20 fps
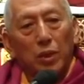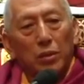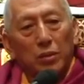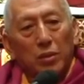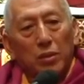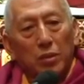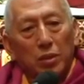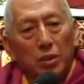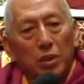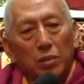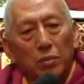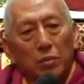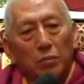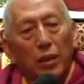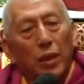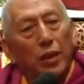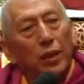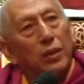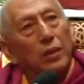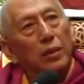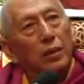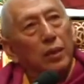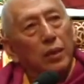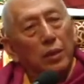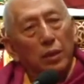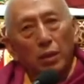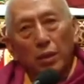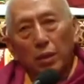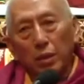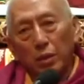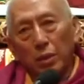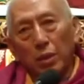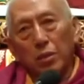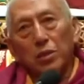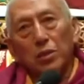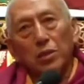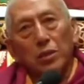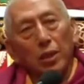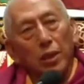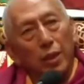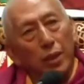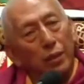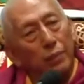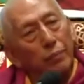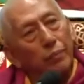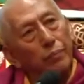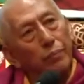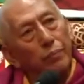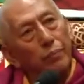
necessary to make traditionally.